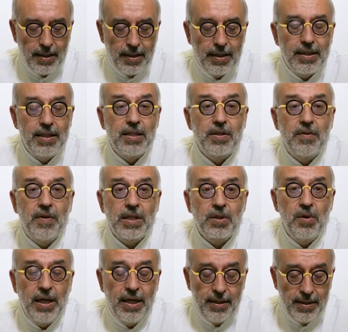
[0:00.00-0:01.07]
It is a
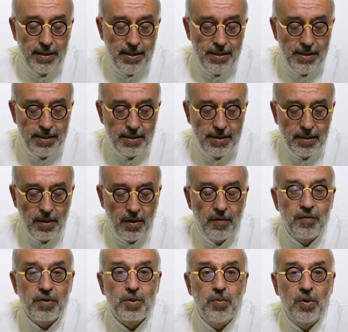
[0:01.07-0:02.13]
vasculitis
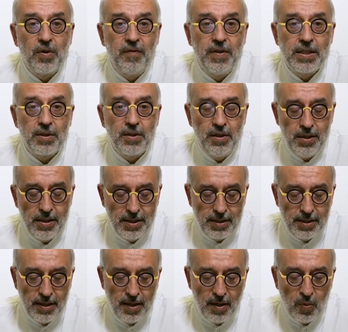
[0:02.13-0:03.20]
of small
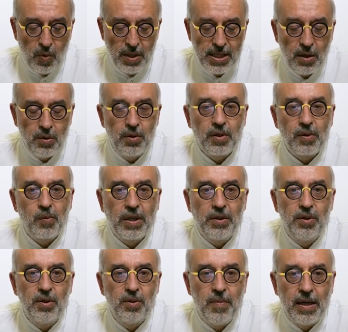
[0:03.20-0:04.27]
vessels without
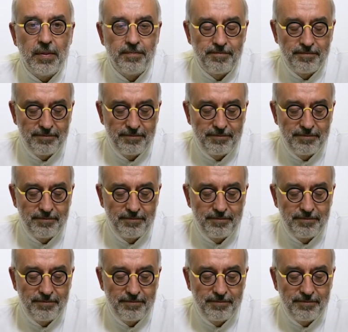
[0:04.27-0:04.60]
granuloma.